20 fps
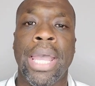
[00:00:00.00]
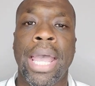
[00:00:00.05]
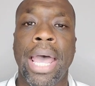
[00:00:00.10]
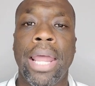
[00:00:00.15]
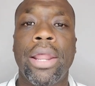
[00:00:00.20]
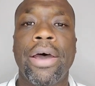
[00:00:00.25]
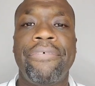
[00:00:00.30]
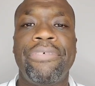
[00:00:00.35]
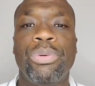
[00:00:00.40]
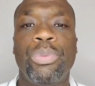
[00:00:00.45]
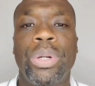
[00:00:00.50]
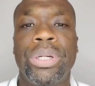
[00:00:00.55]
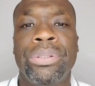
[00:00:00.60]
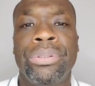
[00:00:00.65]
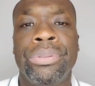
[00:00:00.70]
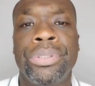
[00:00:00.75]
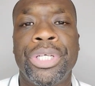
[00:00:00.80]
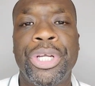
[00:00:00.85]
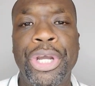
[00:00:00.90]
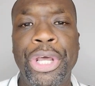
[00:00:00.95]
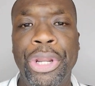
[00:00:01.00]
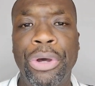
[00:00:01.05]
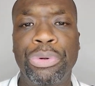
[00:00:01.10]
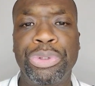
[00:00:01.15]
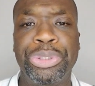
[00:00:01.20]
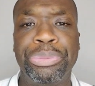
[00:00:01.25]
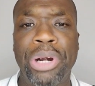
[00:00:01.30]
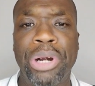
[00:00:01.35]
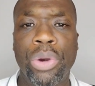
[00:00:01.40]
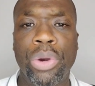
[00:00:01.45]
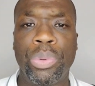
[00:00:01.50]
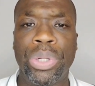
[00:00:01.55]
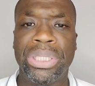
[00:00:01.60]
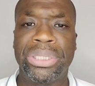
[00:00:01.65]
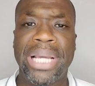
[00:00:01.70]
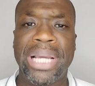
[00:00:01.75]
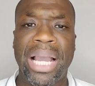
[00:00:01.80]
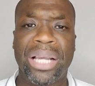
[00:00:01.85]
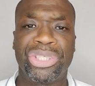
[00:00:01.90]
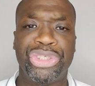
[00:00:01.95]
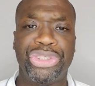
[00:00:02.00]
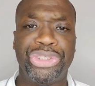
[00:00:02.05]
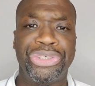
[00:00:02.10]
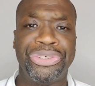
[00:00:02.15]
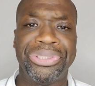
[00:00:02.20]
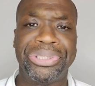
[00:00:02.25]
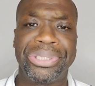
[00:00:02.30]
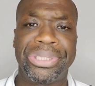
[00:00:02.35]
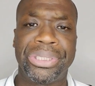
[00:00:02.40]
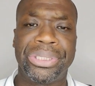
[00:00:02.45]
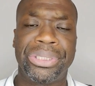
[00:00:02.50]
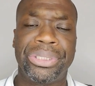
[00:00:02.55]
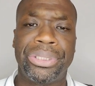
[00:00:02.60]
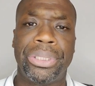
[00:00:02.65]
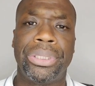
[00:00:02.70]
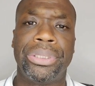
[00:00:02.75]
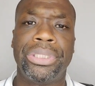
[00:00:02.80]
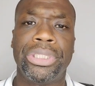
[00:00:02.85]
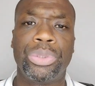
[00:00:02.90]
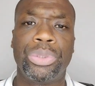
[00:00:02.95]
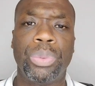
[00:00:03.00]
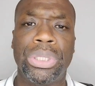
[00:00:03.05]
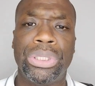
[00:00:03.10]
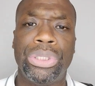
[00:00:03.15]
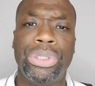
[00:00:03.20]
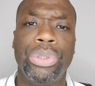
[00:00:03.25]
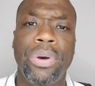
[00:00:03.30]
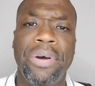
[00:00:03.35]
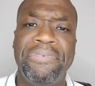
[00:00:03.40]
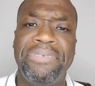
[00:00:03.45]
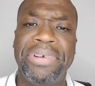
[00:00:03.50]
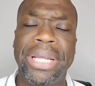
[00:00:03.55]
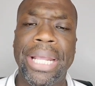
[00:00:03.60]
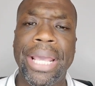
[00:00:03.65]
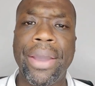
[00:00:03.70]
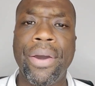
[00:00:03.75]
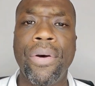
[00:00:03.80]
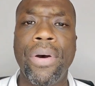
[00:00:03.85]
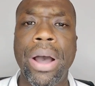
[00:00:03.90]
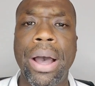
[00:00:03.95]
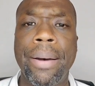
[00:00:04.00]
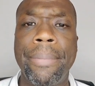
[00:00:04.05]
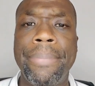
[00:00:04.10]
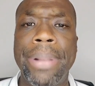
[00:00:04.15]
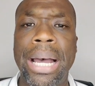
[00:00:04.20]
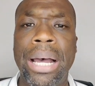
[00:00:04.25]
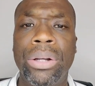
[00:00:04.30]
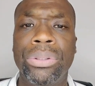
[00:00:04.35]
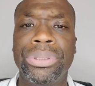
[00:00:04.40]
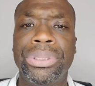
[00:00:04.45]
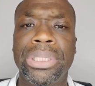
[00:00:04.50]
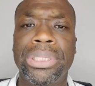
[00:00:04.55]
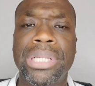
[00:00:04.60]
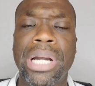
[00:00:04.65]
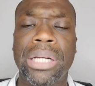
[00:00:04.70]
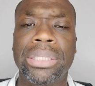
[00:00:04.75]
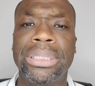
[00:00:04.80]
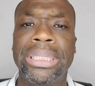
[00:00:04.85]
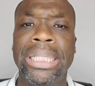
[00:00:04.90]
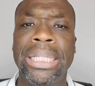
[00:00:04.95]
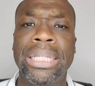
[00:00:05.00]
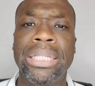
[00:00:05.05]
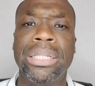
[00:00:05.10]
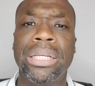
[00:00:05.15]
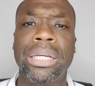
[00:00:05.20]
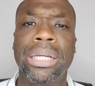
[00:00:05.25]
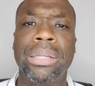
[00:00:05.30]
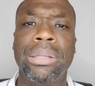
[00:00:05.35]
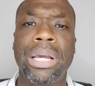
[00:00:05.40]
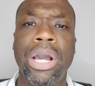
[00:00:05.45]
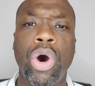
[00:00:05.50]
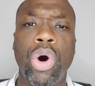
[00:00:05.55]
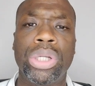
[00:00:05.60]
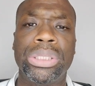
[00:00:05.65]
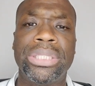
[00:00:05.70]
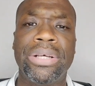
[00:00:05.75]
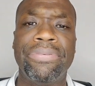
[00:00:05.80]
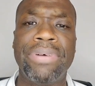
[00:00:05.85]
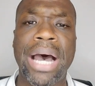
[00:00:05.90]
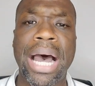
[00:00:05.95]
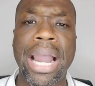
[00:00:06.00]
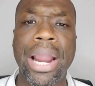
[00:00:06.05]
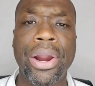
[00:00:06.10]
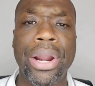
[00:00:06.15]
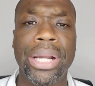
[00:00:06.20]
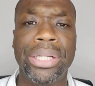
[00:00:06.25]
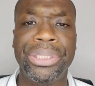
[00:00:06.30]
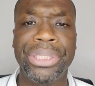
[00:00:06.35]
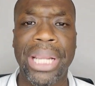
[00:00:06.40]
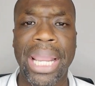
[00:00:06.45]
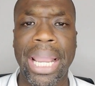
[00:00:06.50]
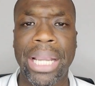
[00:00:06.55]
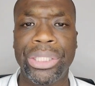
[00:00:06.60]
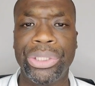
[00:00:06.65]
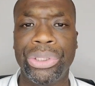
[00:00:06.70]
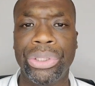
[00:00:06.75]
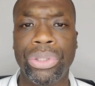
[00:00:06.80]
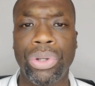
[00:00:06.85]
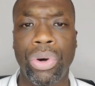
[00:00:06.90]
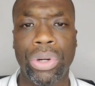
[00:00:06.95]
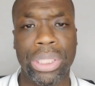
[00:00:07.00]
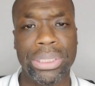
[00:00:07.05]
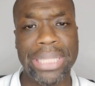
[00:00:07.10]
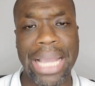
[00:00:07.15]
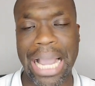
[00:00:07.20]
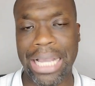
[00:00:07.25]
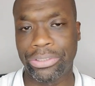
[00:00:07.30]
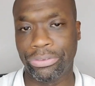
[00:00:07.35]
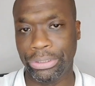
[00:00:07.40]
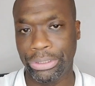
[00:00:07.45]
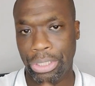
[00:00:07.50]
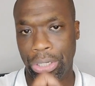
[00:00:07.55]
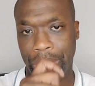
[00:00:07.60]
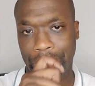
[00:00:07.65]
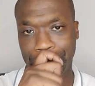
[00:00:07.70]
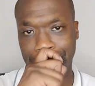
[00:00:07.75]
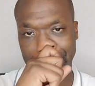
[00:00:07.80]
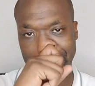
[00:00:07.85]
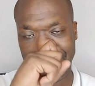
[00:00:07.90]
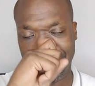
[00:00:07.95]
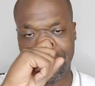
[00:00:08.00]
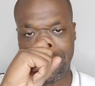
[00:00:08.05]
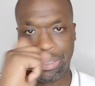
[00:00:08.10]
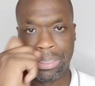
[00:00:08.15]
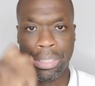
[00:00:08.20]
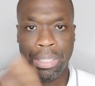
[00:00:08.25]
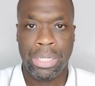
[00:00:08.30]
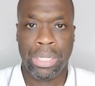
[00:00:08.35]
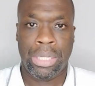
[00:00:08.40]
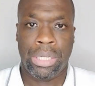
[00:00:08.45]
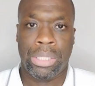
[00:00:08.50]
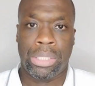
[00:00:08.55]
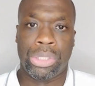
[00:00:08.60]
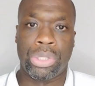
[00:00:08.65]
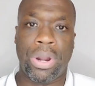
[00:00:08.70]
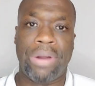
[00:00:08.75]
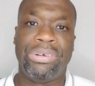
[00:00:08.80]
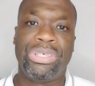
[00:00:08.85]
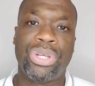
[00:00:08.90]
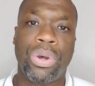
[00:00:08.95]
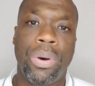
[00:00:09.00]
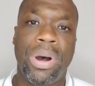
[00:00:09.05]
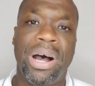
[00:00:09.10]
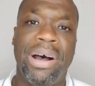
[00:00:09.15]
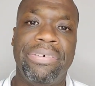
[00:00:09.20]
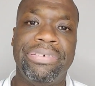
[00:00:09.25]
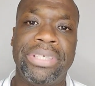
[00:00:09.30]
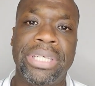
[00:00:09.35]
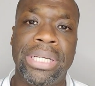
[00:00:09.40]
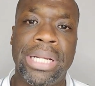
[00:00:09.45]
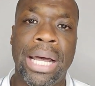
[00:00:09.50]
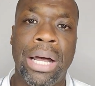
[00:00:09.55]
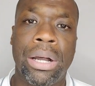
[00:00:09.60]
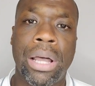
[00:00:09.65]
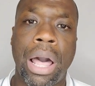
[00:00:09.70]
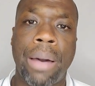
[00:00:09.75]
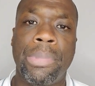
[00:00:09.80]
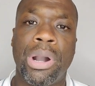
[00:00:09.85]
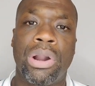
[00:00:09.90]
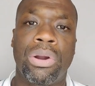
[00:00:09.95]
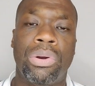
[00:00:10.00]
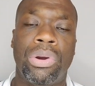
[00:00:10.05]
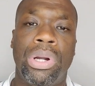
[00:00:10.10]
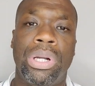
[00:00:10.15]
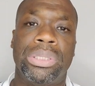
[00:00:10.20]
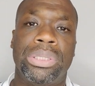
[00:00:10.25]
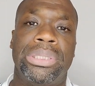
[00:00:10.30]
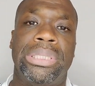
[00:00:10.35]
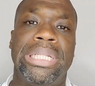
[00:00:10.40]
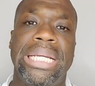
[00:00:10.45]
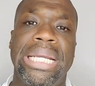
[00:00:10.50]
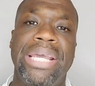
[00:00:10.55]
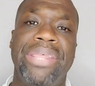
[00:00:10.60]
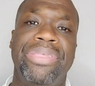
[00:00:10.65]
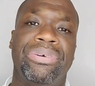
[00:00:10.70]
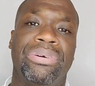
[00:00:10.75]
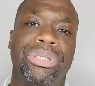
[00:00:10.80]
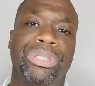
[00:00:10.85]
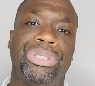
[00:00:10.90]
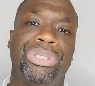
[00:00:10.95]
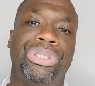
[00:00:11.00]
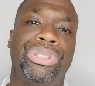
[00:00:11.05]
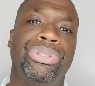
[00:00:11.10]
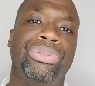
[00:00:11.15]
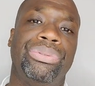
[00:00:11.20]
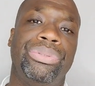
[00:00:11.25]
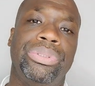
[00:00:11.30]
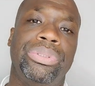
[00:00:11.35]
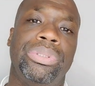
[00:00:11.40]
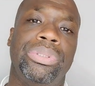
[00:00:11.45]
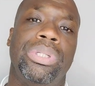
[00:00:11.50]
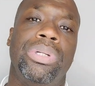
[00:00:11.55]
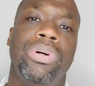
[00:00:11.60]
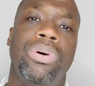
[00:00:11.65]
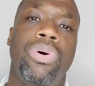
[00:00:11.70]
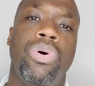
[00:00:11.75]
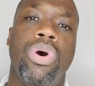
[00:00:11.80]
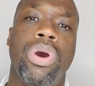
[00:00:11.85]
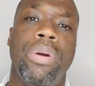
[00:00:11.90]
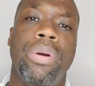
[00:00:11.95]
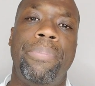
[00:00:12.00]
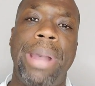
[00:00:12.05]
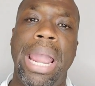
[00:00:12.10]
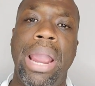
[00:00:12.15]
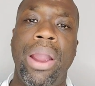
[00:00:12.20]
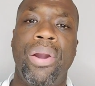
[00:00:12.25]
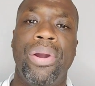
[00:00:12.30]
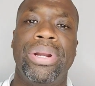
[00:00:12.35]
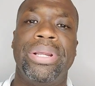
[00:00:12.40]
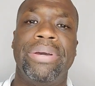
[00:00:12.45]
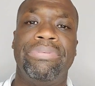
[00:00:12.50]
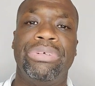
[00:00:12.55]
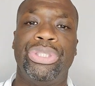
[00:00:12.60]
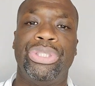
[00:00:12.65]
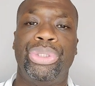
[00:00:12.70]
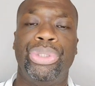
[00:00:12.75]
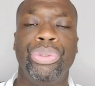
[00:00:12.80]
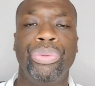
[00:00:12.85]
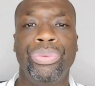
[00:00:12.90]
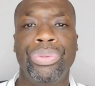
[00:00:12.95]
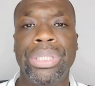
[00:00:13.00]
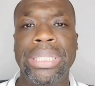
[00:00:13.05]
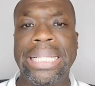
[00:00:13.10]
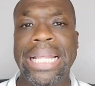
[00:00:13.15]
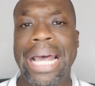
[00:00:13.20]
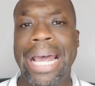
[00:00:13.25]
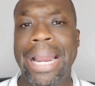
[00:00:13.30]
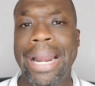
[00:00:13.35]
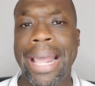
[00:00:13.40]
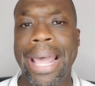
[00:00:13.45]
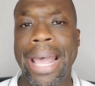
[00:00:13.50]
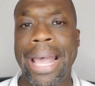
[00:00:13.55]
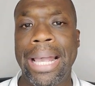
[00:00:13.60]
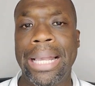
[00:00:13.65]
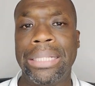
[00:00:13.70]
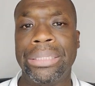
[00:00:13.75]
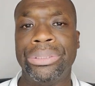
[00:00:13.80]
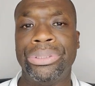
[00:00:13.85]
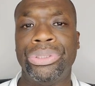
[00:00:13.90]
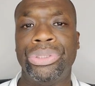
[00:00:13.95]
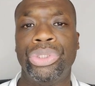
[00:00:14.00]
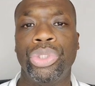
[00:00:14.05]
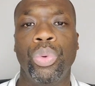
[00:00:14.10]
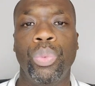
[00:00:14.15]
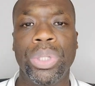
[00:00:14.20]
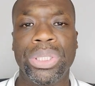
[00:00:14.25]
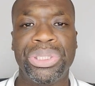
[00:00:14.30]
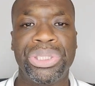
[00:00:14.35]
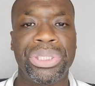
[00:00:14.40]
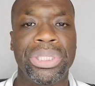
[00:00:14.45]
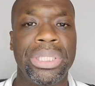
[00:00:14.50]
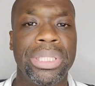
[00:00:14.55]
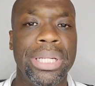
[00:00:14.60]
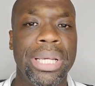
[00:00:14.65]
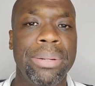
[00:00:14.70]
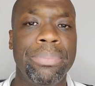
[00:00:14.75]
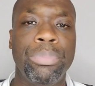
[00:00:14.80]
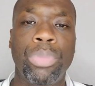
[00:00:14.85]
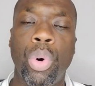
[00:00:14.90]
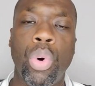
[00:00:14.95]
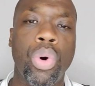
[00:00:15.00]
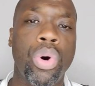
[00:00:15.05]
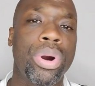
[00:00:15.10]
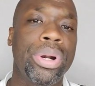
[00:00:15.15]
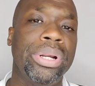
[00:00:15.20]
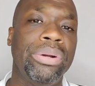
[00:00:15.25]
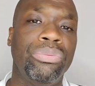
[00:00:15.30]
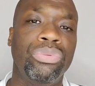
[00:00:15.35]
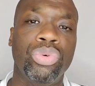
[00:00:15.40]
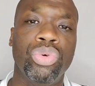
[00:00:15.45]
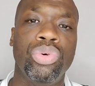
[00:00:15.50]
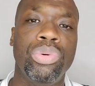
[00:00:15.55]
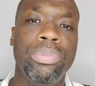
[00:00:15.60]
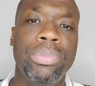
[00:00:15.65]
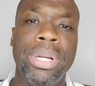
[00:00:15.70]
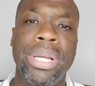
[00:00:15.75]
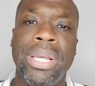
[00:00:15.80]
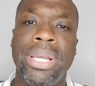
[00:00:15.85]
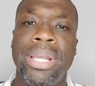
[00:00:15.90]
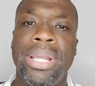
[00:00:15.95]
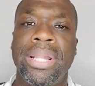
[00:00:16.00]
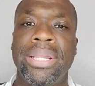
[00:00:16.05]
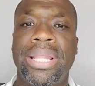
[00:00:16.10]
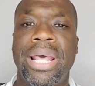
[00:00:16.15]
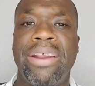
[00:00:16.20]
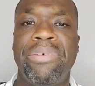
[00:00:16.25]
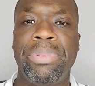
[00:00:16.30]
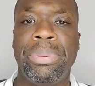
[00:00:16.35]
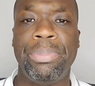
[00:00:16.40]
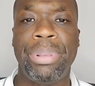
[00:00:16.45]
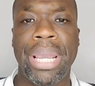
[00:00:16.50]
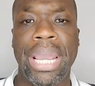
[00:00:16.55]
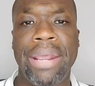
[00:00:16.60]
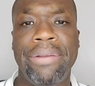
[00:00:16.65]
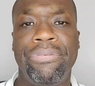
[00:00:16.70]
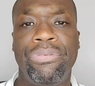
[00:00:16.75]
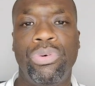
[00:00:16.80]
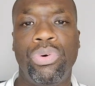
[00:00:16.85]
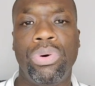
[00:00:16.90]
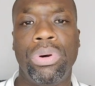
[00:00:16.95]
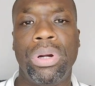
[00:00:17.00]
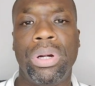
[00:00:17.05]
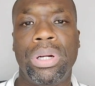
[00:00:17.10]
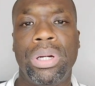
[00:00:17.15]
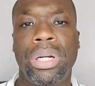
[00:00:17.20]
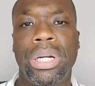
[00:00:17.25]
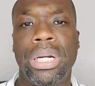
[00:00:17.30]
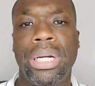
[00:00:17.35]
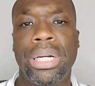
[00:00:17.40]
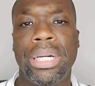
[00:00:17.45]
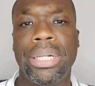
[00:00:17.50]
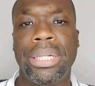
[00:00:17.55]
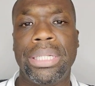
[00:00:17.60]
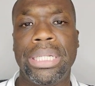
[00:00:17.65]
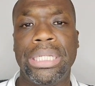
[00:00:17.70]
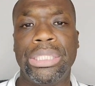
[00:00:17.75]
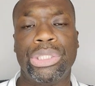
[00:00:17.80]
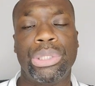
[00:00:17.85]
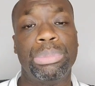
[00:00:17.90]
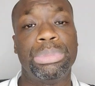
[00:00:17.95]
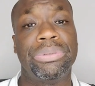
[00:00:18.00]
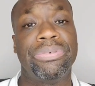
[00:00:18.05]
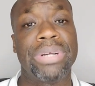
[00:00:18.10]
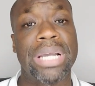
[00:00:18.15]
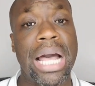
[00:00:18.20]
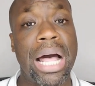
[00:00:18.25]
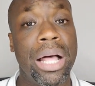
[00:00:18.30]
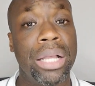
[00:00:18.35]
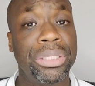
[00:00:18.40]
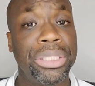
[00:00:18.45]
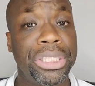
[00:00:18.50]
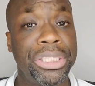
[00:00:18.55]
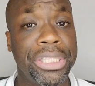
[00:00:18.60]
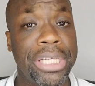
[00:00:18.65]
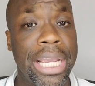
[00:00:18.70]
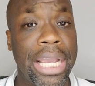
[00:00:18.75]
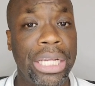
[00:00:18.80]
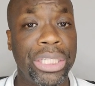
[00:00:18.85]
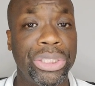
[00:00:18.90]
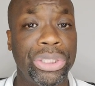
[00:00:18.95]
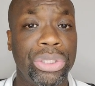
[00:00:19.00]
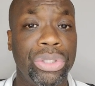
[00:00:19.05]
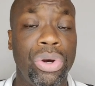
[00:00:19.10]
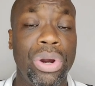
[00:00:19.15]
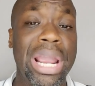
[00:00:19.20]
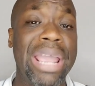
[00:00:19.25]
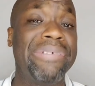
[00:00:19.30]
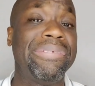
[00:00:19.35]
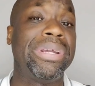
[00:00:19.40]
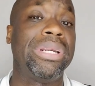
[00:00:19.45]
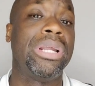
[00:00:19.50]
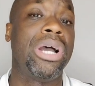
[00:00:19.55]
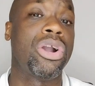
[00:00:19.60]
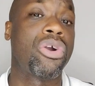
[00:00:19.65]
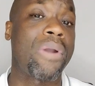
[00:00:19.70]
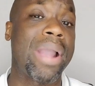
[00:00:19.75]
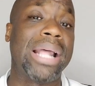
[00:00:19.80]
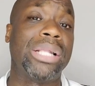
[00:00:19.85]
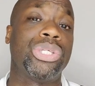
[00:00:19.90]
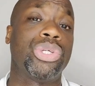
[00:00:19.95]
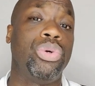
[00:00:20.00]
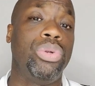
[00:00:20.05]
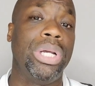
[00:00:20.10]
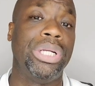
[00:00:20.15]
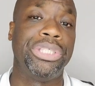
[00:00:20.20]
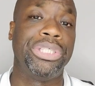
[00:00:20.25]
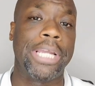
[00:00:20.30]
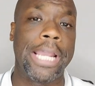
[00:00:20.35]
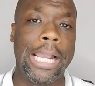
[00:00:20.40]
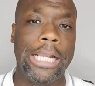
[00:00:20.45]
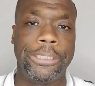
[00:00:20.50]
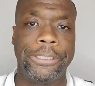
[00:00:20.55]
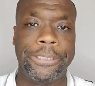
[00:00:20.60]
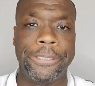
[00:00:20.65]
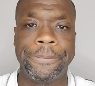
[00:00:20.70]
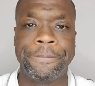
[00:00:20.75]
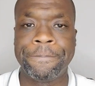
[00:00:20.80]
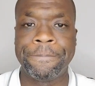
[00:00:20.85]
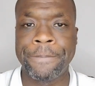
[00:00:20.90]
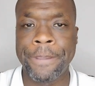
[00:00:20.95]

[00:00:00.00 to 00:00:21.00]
Hello everyone, Kolonji Murray with TaxAssurances. Just wanted to do a video about deducting the cost of higher education on a tax return. So every so often I'll come across either a student or a parent of a student that has tuition and board and room that have been paid for in terms of a college education or even a grad school education.